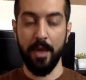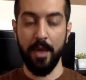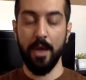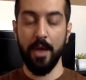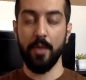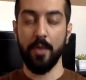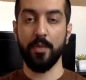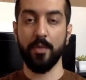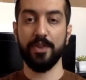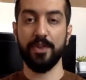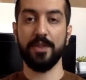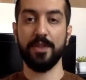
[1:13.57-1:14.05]

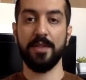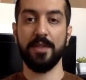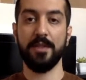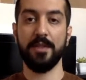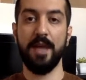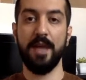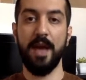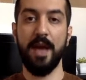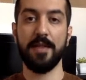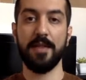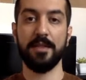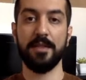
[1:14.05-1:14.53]
which is a
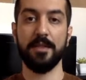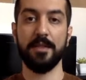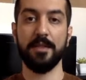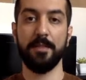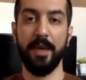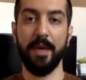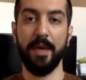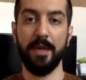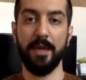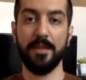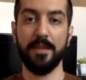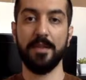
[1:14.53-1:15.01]

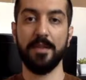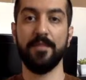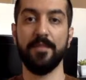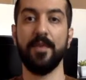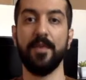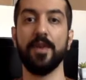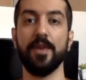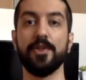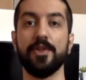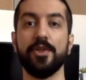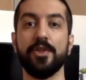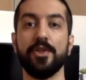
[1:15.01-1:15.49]
task-based
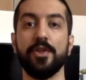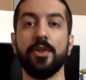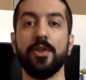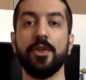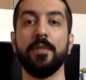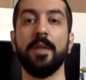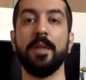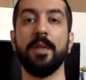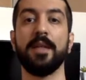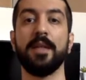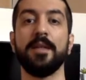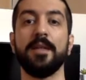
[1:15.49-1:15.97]
functional
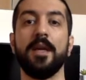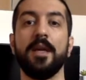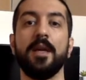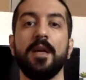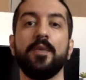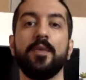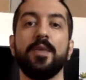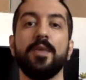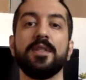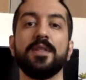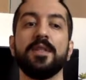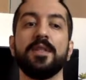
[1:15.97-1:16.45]
magnetic
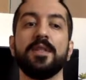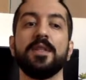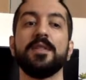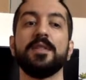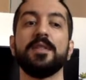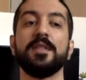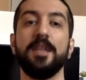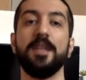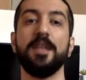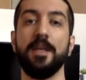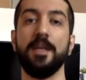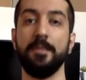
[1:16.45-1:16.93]

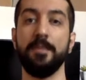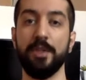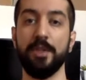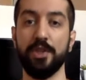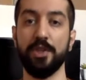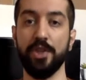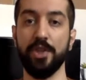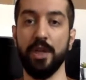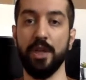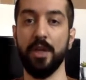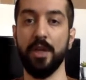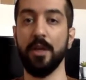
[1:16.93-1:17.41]
resonance
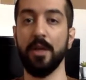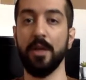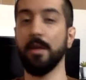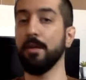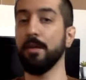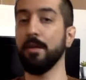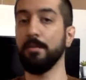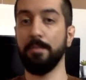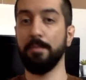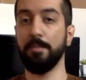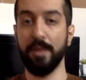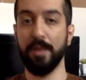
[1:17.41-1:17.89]
imaging
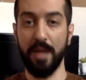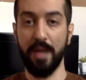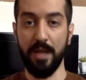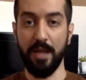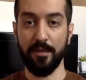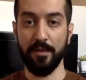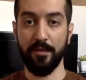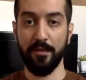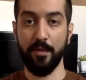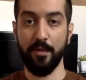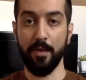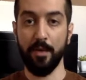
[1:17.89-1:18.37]

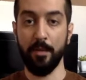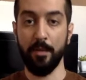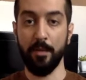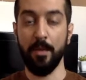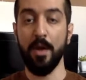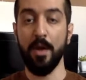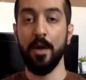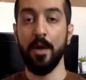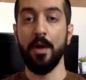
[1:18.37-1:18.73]
platform